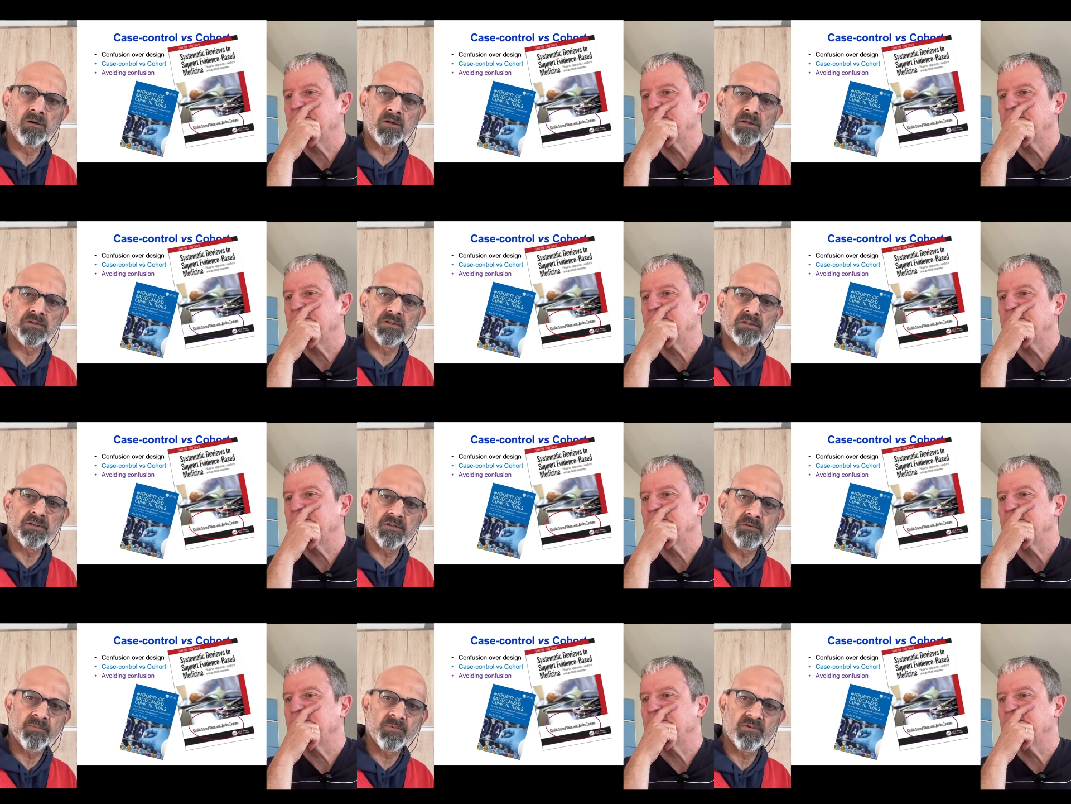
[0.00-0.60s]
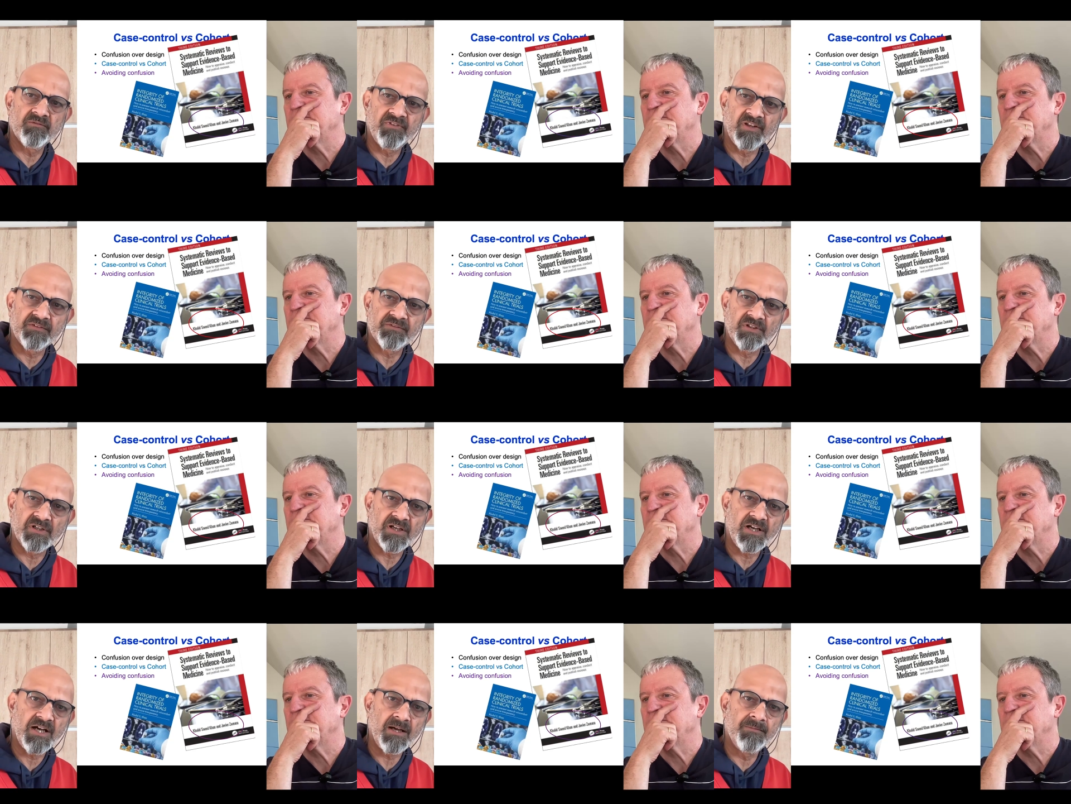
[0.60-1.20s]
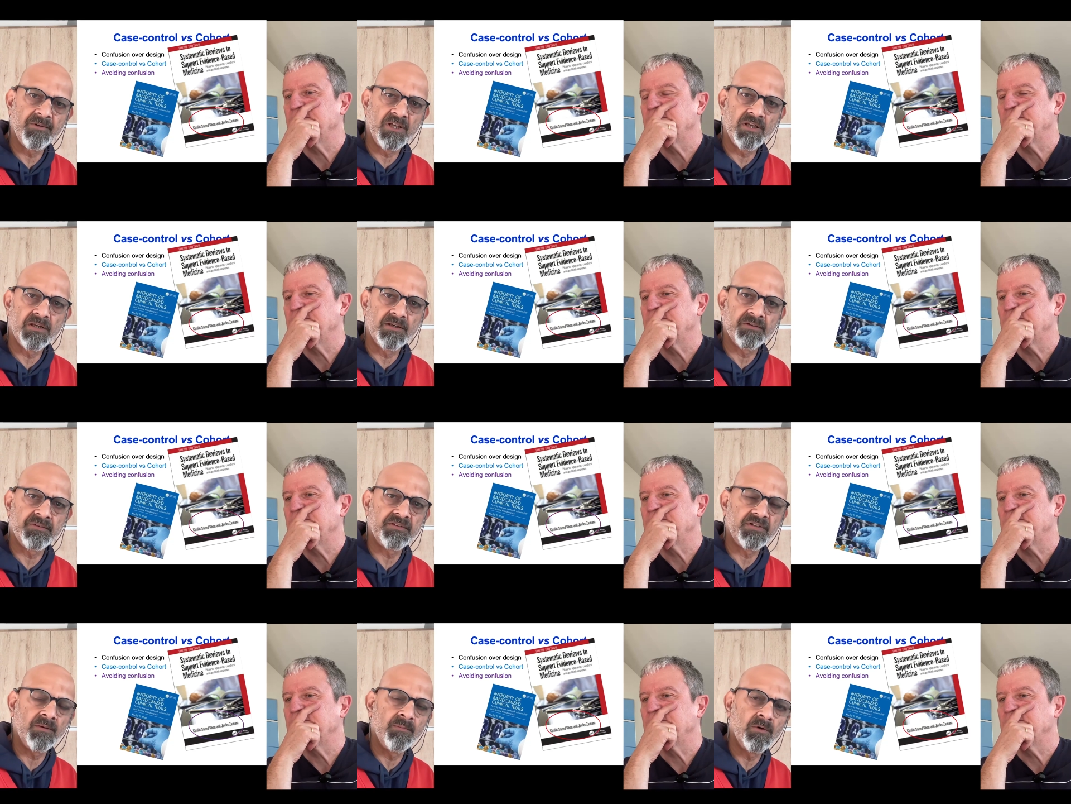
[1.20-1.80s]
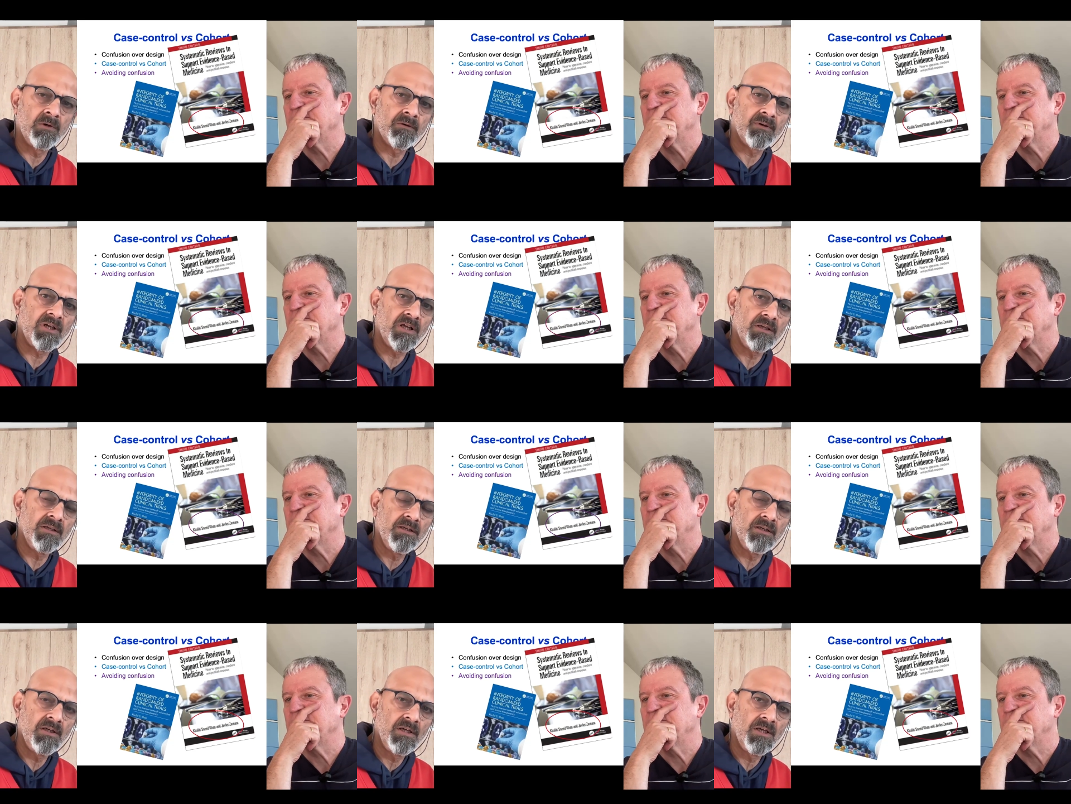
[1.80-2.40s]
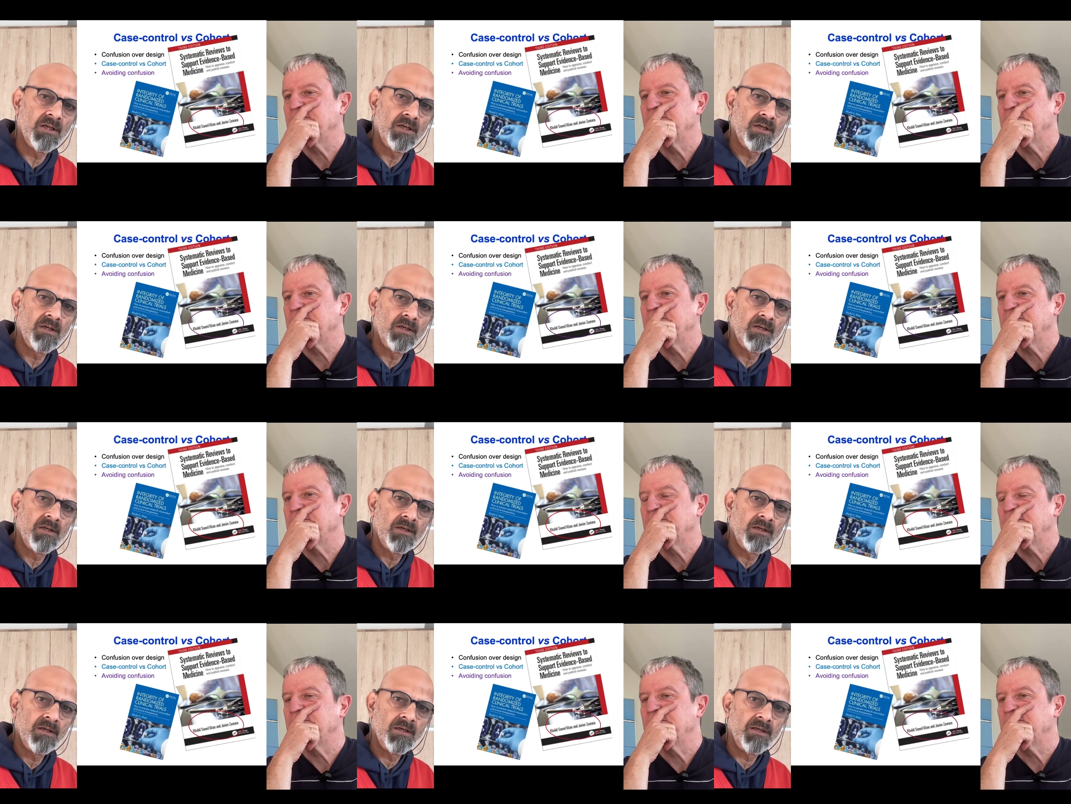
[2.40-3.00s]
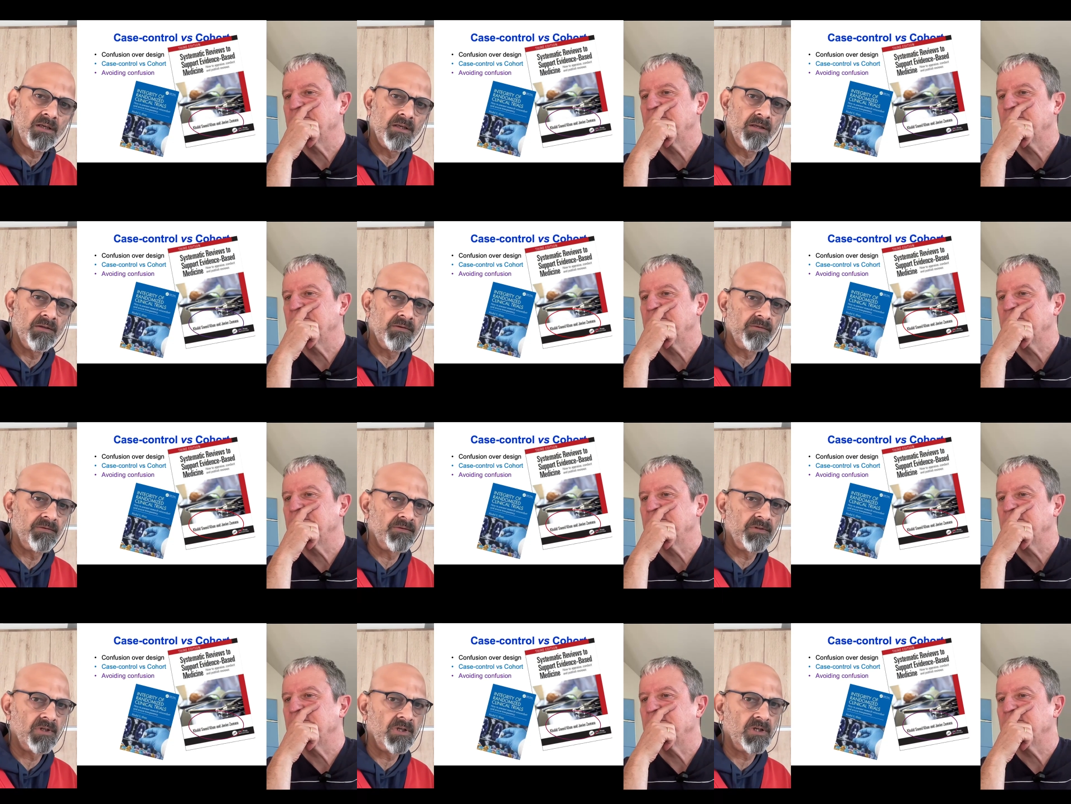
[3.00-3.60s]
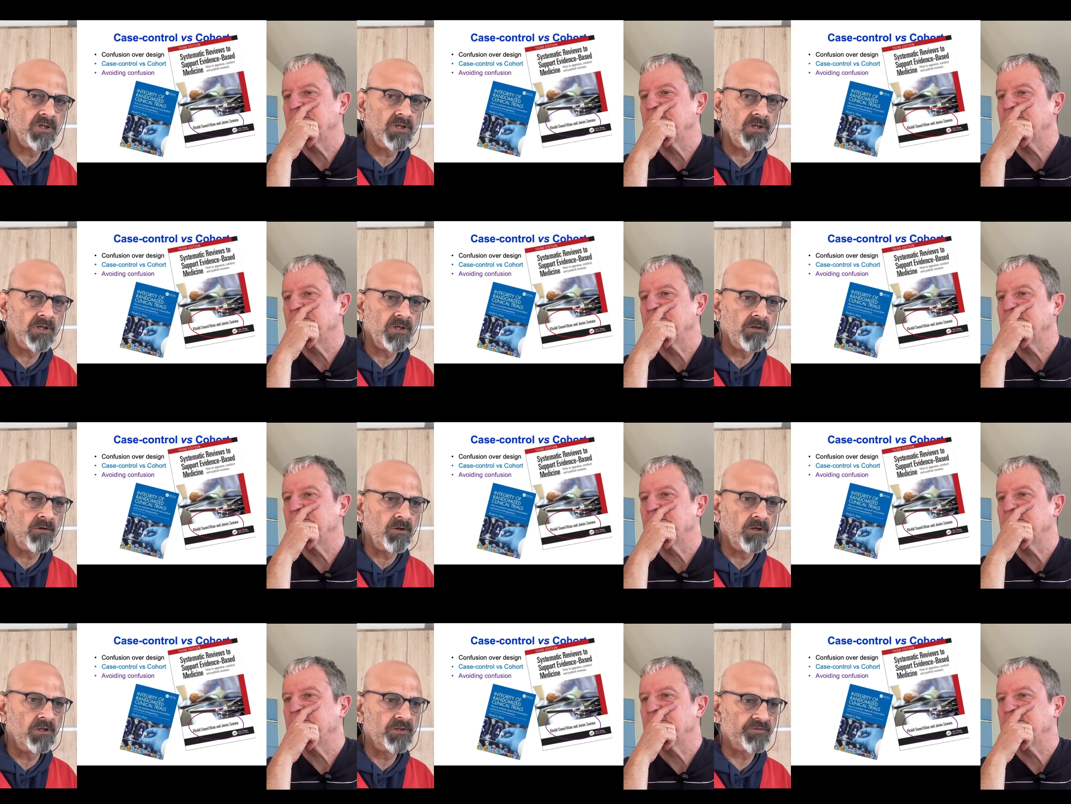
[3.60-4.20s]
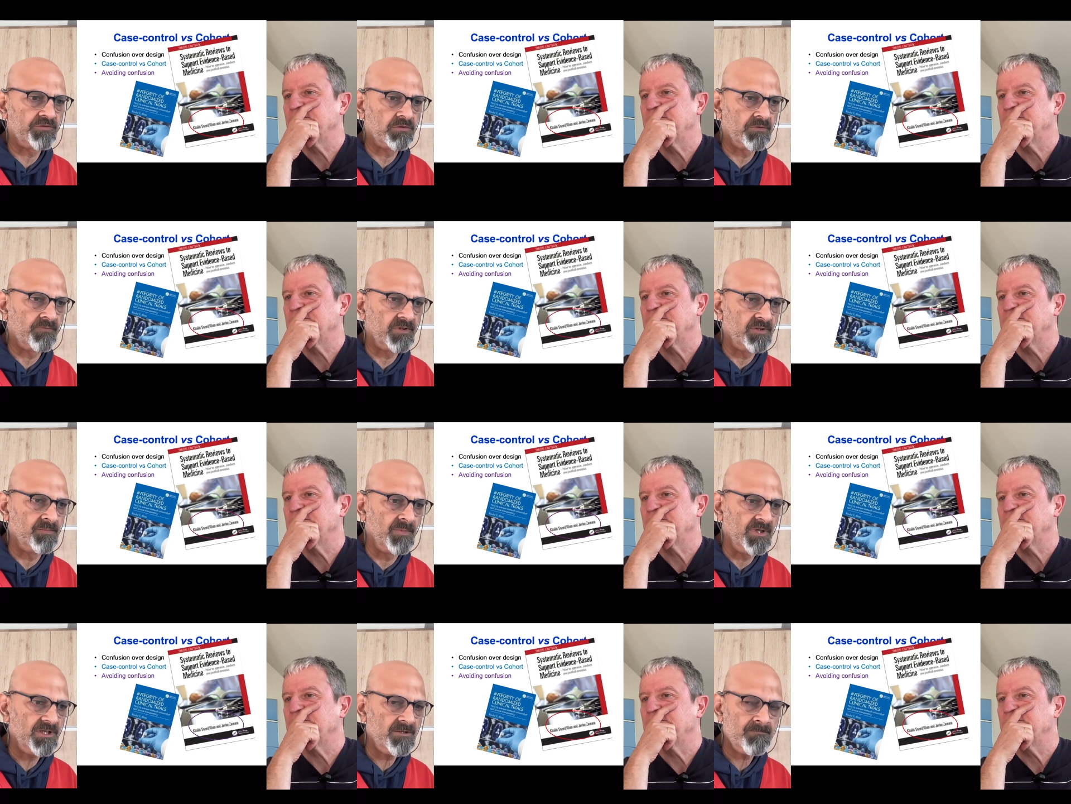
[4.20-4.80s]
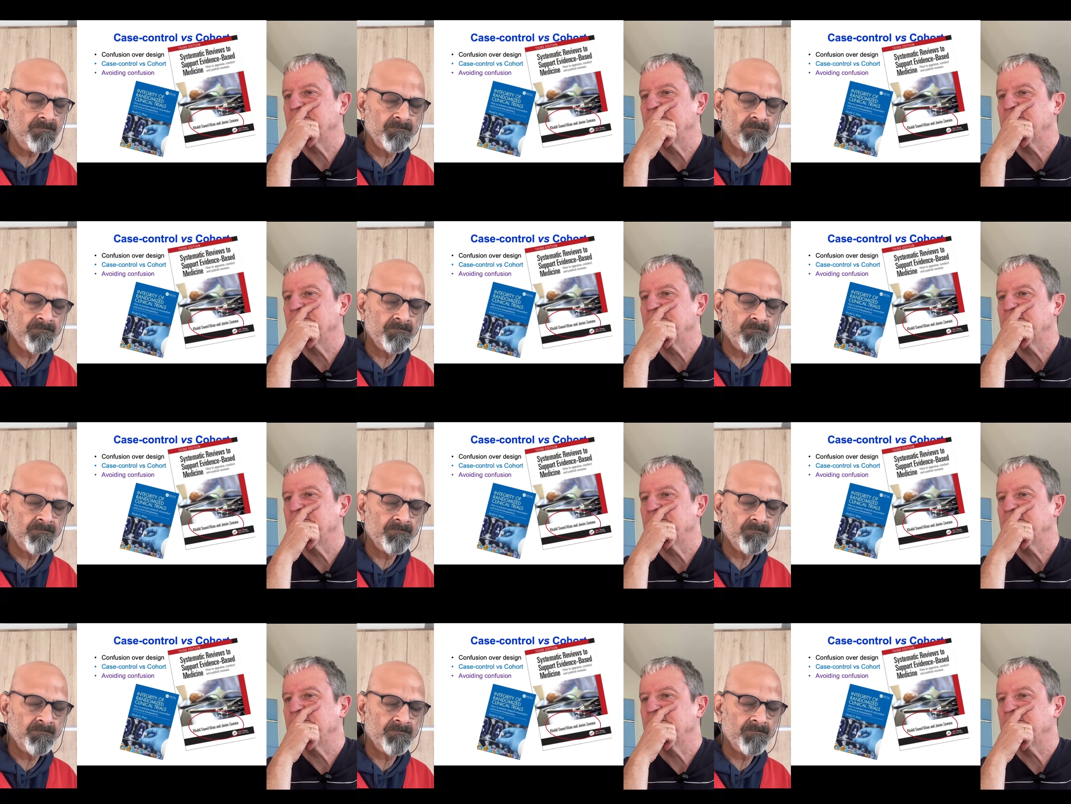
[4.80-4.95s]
Speaker 1: author, Professor Javier Zamora, is uh, also with me.